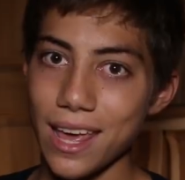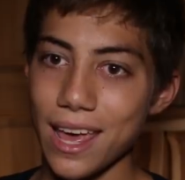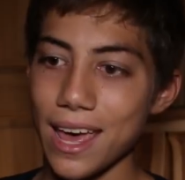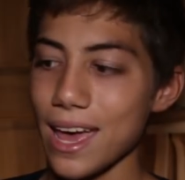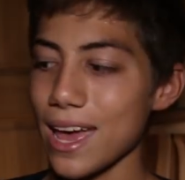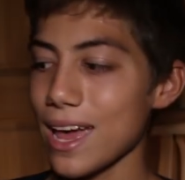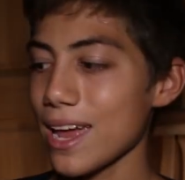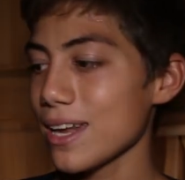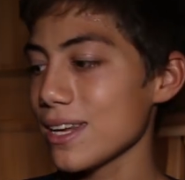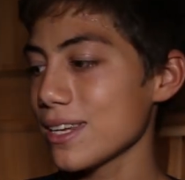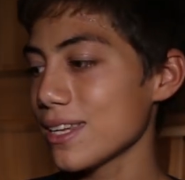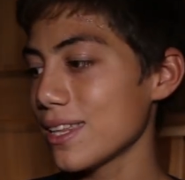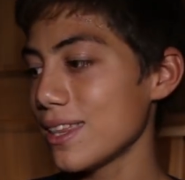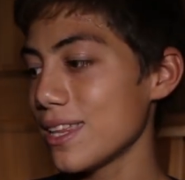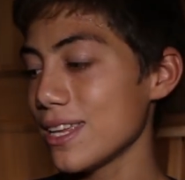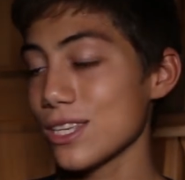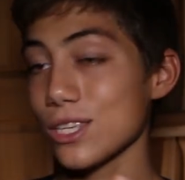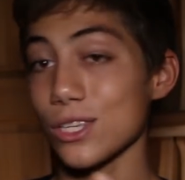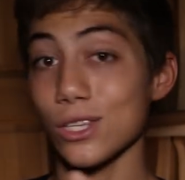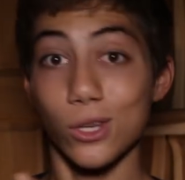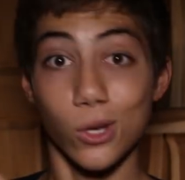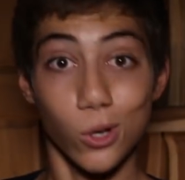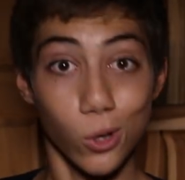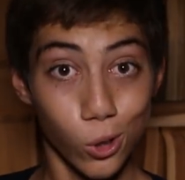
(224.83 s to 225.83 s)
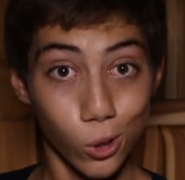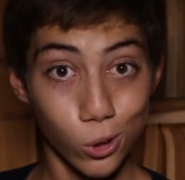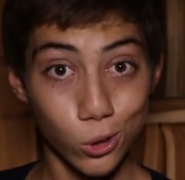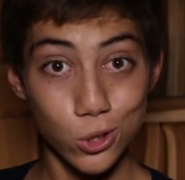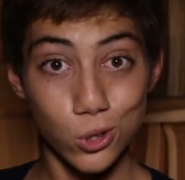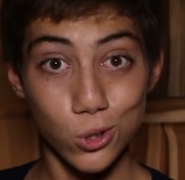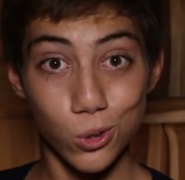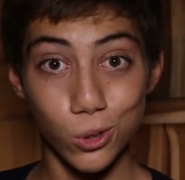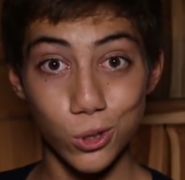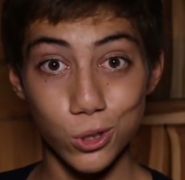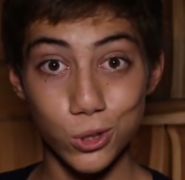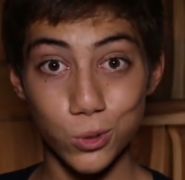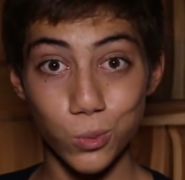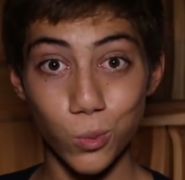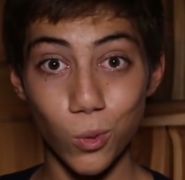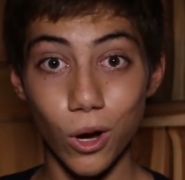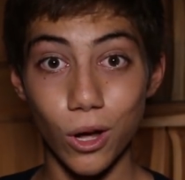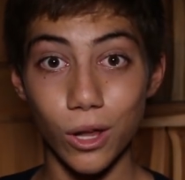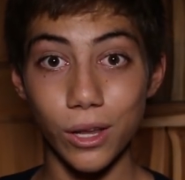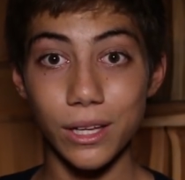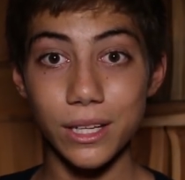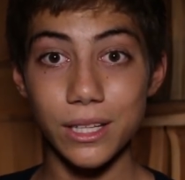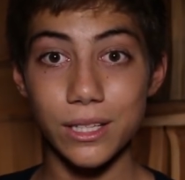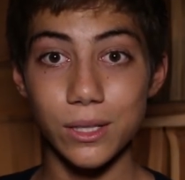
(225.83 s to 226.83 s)
And this is a cold storage
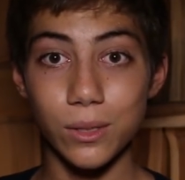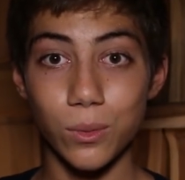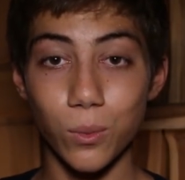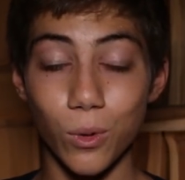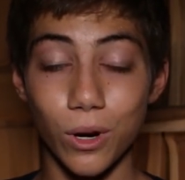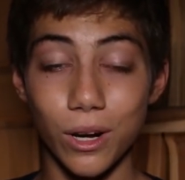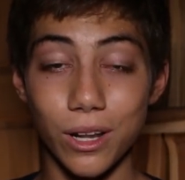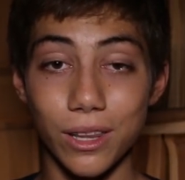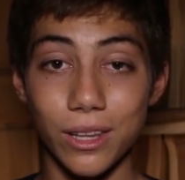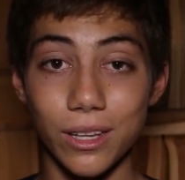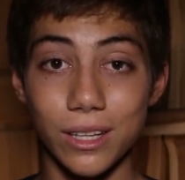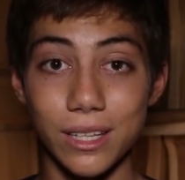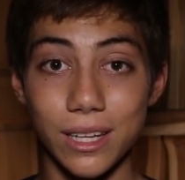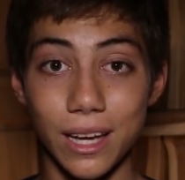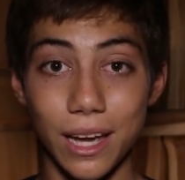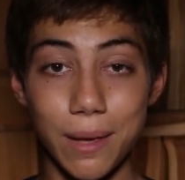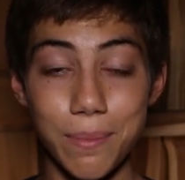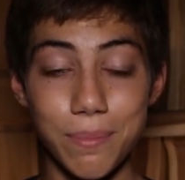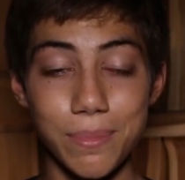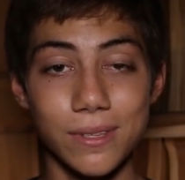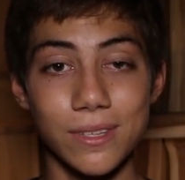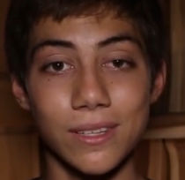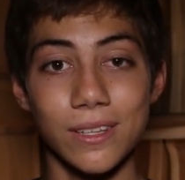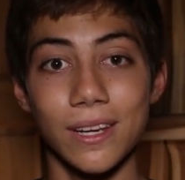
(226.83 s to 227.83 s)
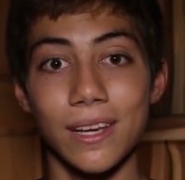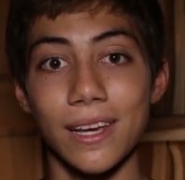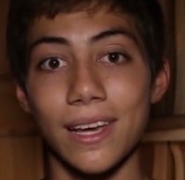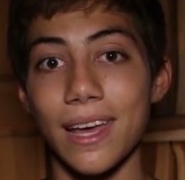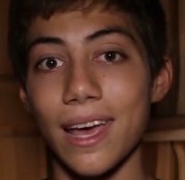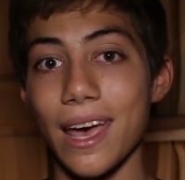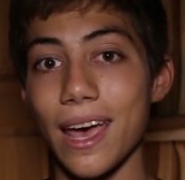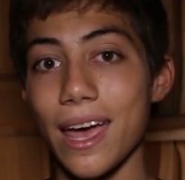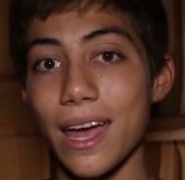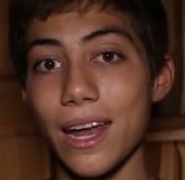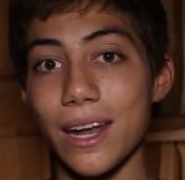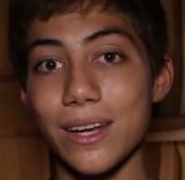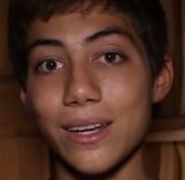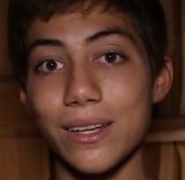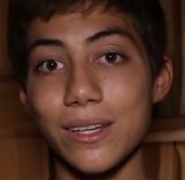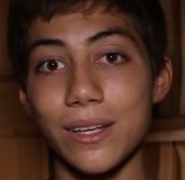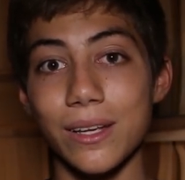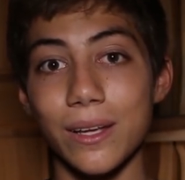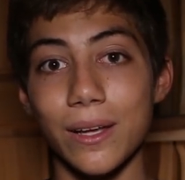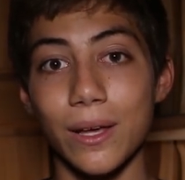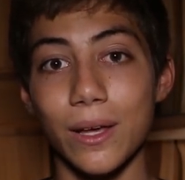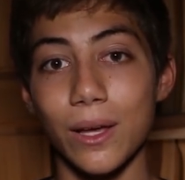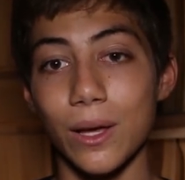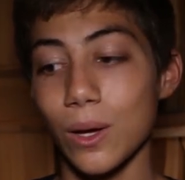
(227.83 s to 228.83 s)
wallet, one of the types. And
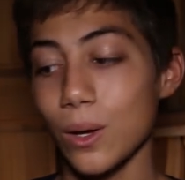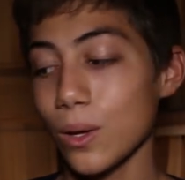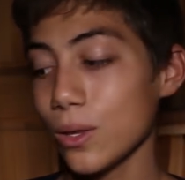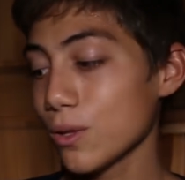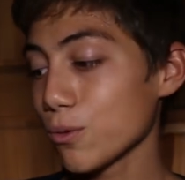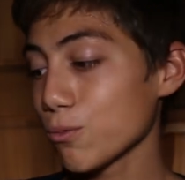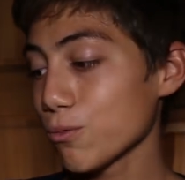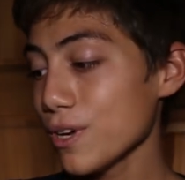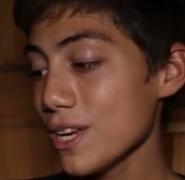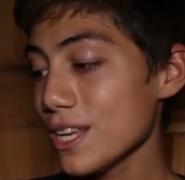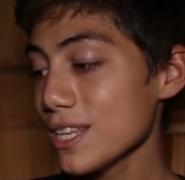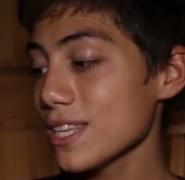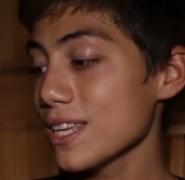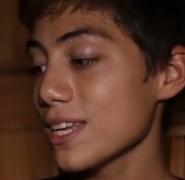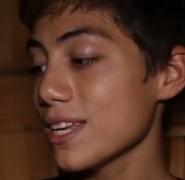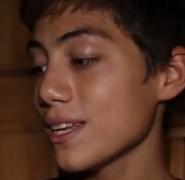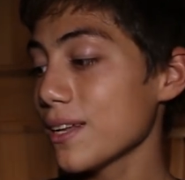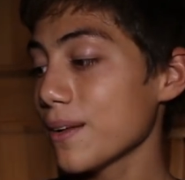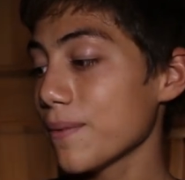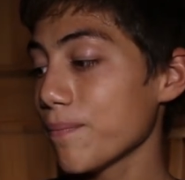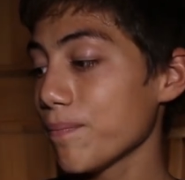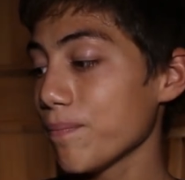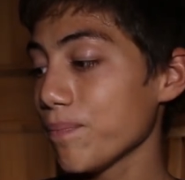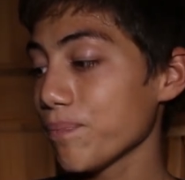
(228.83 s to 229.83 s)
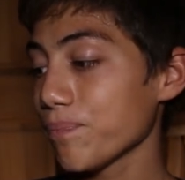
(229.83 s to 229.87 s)
the reason